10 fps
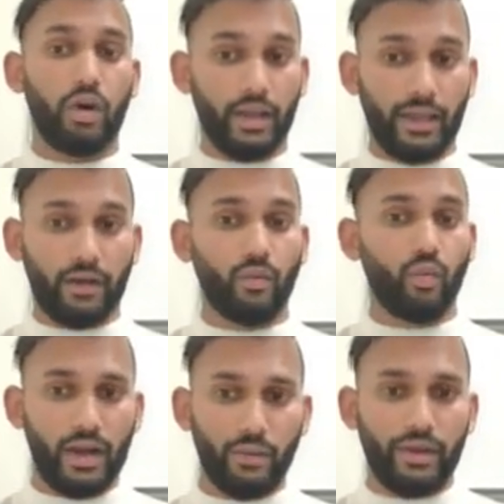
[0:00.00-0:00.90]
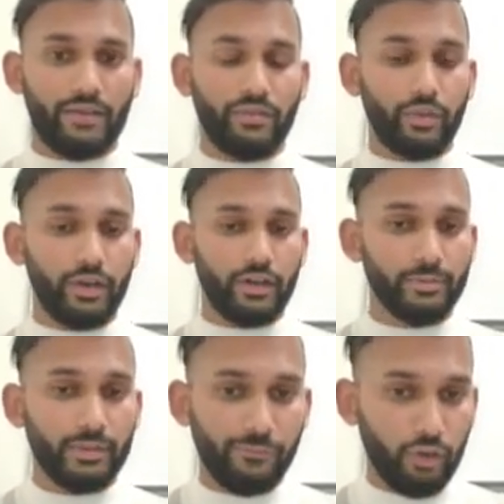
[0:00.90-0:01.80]
Again, why we have the reduced
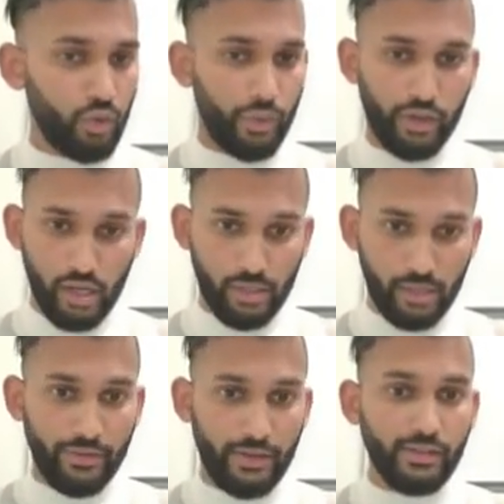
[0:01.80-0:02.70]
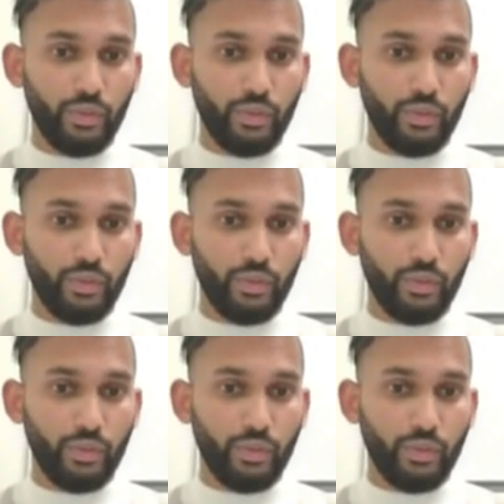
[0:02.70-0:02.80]
blood flow? We talked about this.